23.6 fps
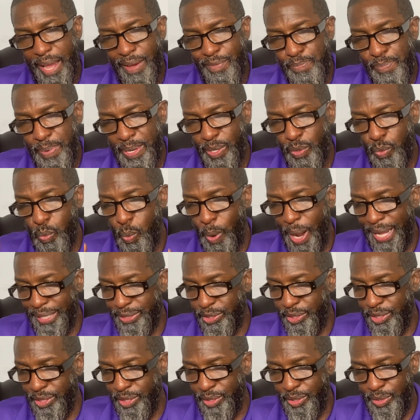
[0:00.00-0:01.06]
been
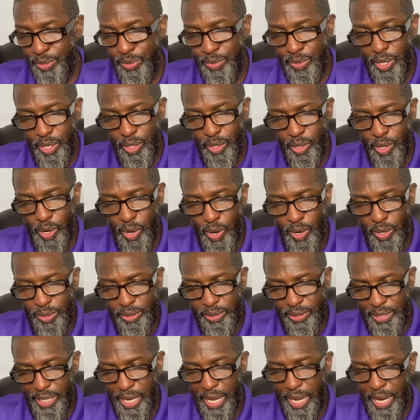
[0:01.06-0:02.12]
watching you a long
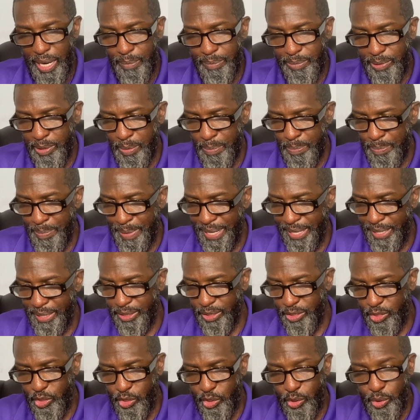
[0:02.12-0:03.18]
time to make
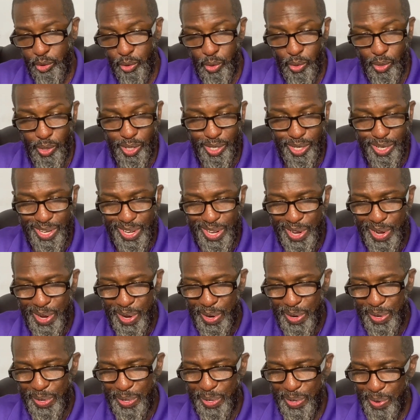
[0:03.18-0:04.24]
sure
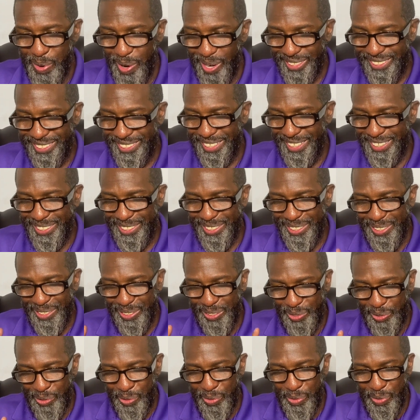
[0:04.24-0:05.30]
you are teaching the
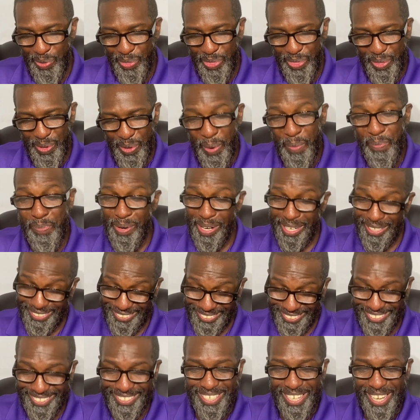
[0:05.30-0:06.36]
truth, all
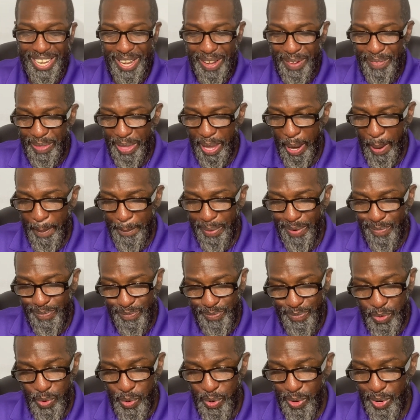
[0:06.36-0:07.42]
praises, and
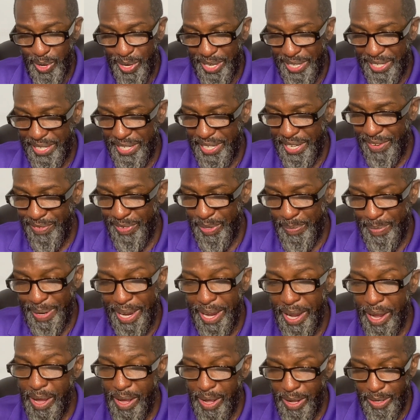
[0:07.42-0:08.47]
before giving
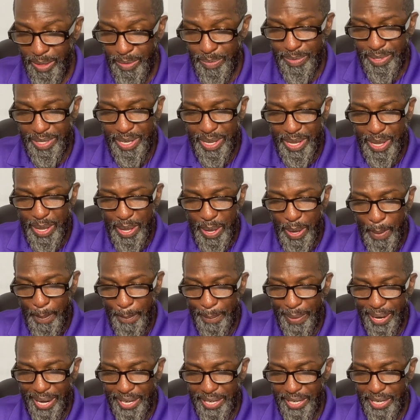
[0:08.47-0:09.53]
my alms.
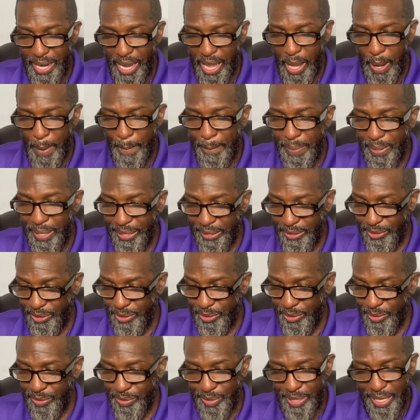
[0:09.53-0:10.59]
May Yah bless
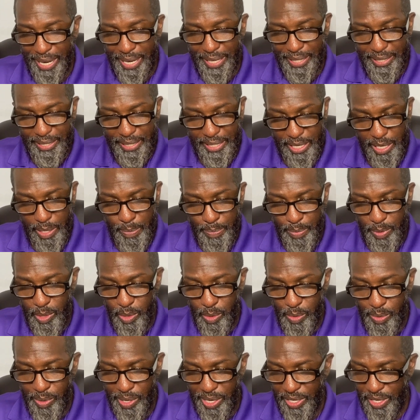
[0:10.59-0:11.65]
you and keep
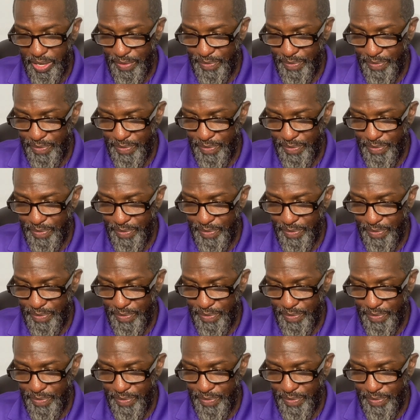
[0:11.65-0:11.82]
you and your